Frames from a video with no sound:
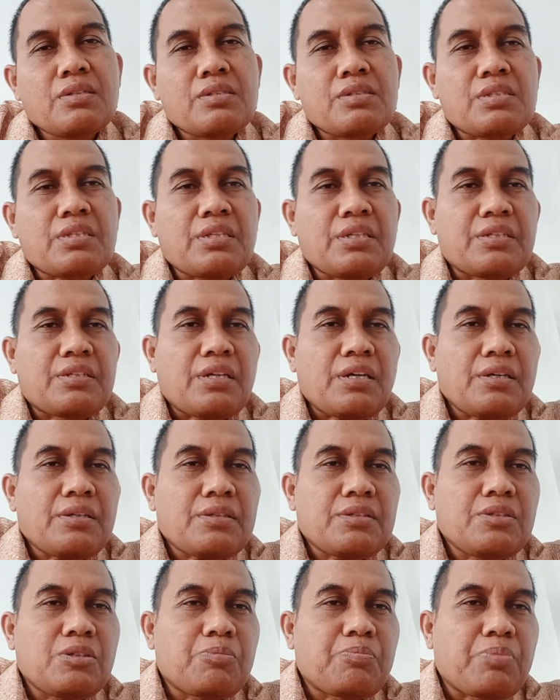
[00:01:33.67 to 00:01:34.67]

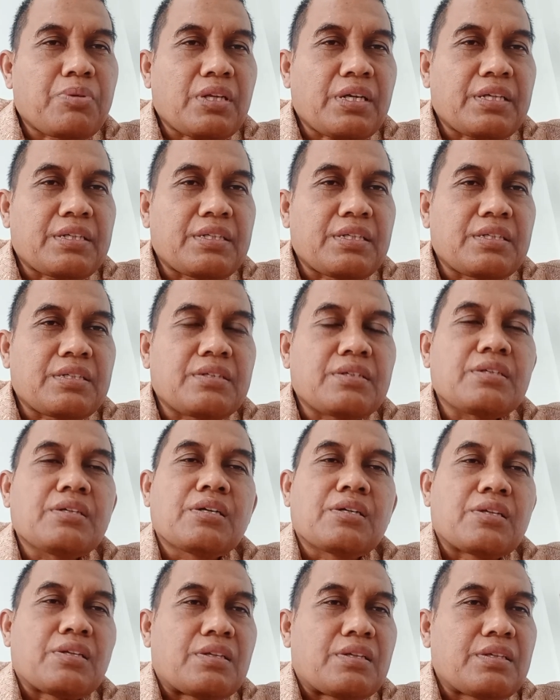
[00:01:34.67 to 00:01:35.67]
Scenario
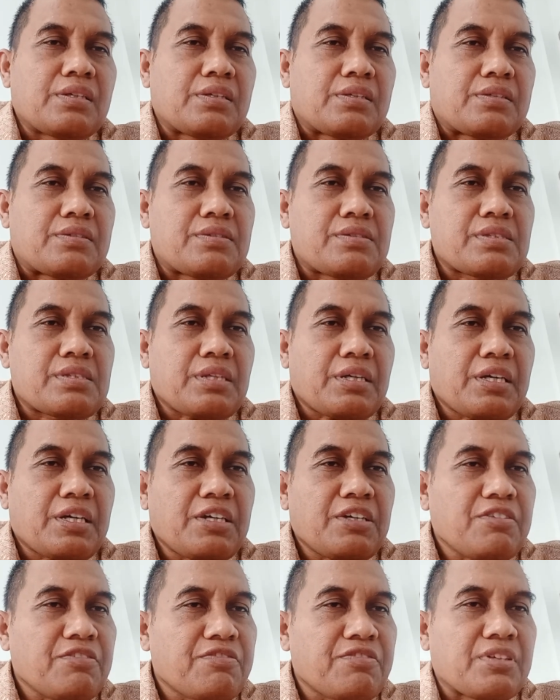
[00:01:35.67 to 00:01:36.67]
planning leans
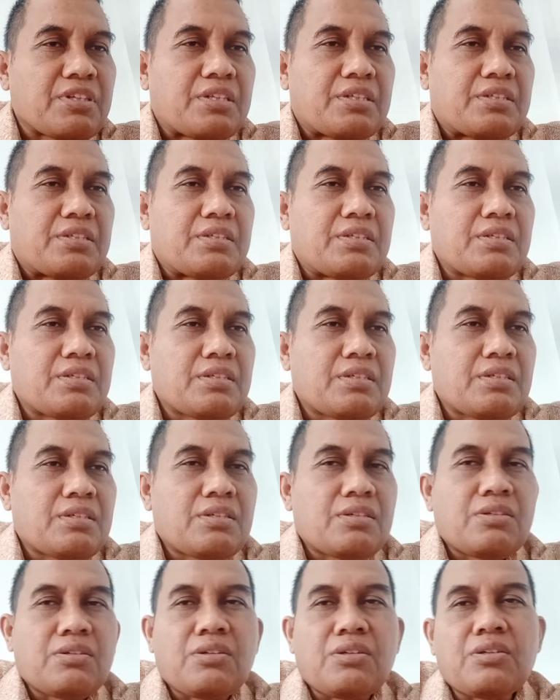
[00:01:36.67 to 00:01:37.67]
heavily
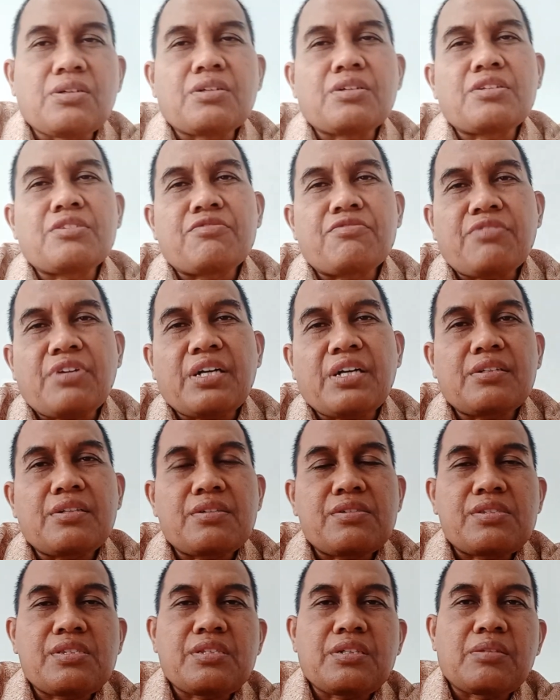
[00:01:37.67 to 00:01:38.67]
on
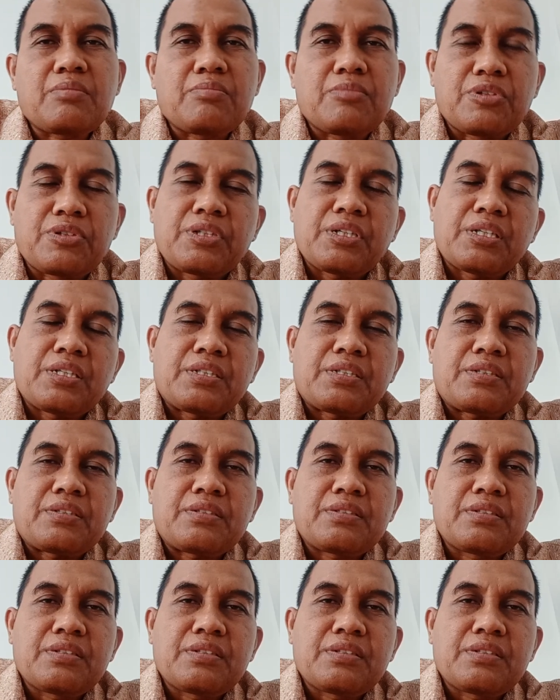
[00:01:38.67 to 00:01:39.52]
financial modeling